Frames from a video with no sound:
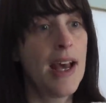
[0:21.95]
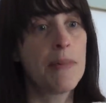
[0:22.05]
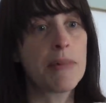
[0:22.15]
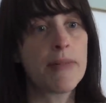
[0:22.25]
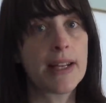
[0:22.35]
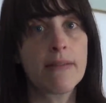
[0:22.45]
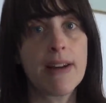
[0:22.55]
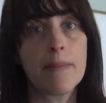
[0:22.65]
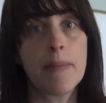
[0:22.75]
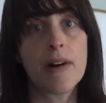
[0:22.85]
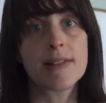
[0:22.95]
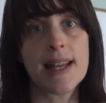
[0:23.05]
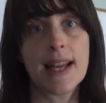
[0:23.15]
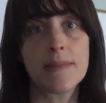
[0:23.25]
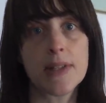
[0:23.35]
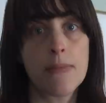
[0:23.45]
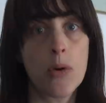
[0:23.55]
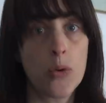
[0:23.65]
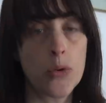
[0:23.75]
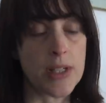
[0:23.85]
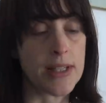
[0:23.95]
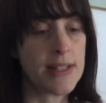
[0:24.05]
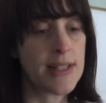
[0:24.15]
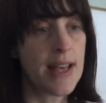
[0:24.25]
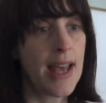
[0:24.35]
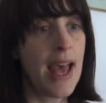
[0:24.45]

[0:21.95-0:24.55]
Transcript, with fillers: I've been running around parceling up some orders